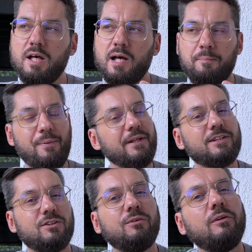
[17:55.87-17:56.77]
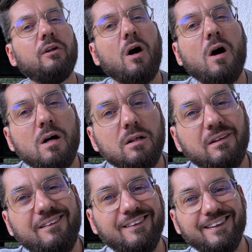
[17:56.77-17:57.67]
a bit too
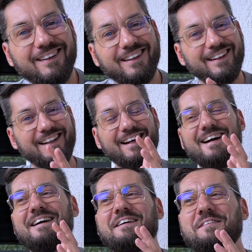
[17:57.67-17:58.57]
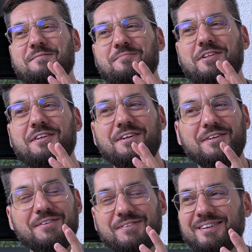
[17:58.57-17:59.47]
long, you
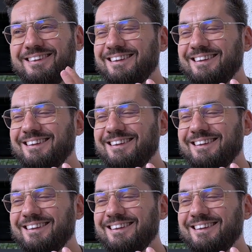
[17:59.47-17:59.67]
know,